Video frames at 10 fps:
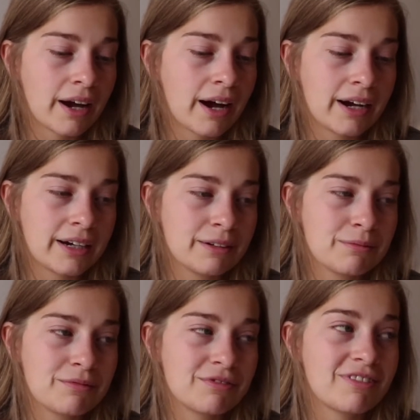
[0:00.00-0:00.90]
I
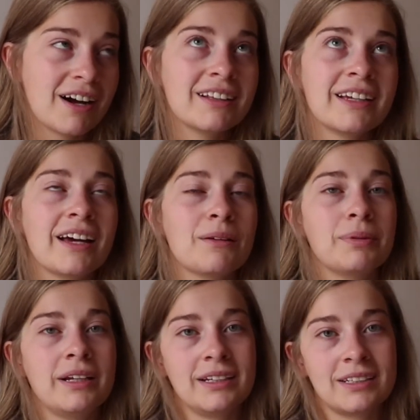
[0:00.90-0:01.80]
am finally at a
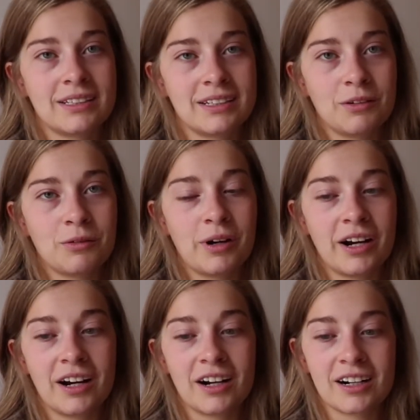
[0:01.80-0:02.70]
place
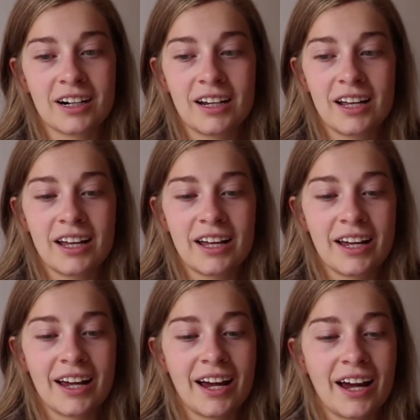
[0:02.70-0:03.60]
where
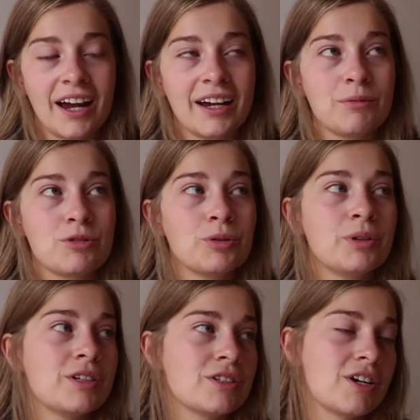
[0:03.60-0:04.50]
I am
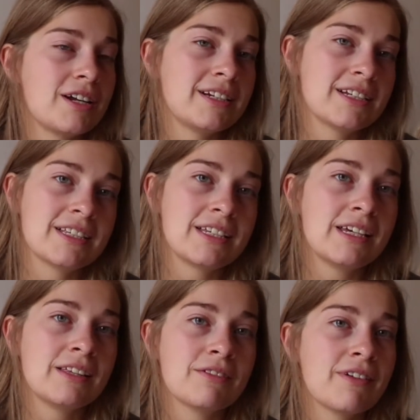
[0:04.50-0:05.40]
truly starting to
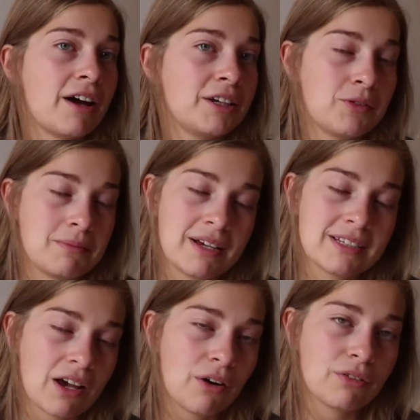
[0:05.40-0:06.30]
see the value in
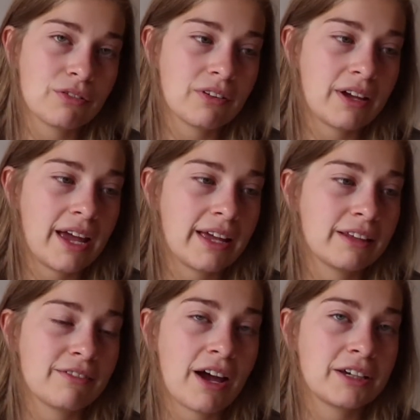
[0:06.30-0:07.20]
myself. And
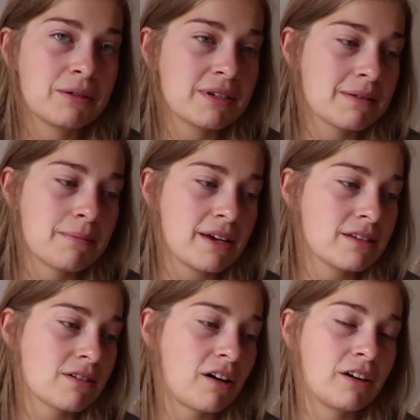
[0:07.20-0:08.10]
the value isn't
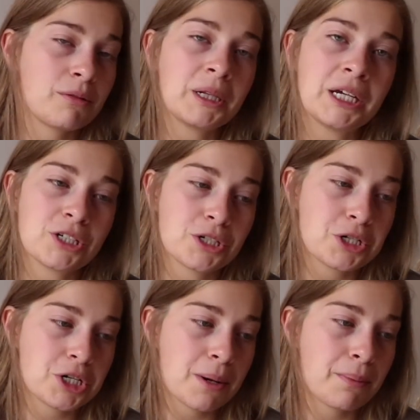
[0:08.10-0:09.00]
based on a
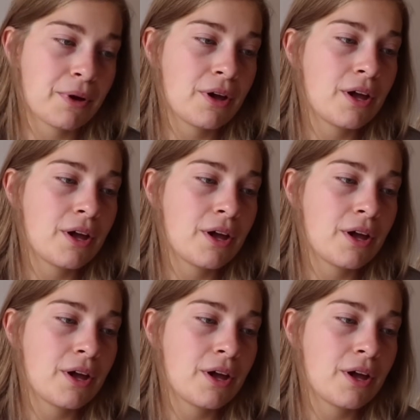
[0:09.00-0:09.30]
relationship